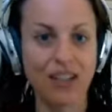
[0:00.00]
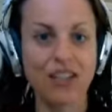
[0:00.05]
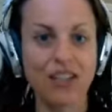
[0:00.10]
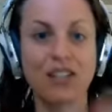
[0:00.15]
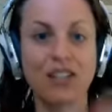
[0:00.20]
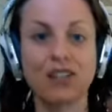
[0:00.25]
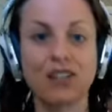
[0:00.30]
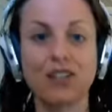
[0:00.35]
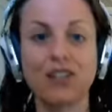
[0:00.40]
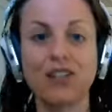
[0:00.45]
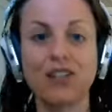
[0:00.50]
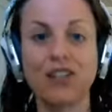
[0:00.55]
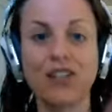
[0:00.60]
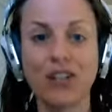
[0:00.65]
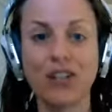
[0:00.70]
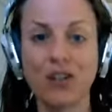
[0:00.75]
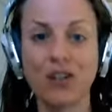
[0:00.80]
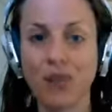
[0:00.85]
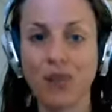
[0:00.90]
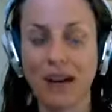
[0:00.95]
So there's
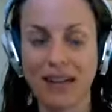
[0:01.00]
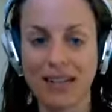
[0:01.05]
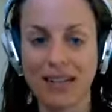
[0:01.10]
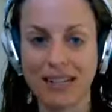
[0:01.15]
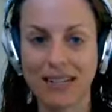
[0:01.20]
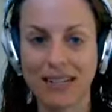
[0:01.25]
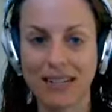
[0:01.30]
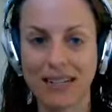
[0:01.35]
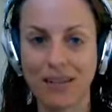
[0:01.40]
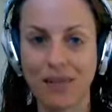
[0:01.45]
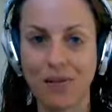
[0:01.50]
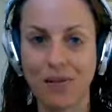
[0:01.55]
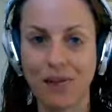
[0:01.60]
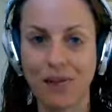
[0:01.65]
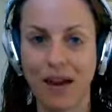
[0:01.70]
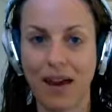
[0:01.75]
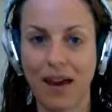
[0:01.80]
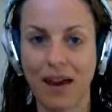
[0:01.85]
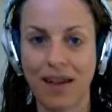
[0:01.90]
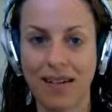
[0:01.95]
two ways that you
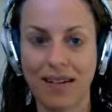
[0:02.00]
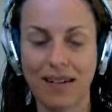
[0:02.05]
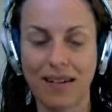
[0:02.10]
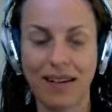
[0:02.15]
can